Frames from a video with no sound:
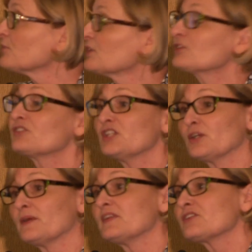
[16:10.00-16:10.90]
what you'll see
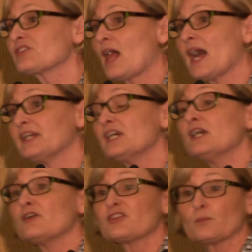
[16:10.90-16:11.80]
here in this slide,
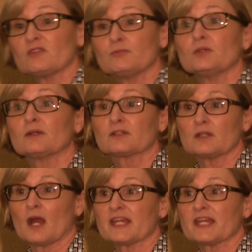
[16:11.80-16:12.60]
is that we're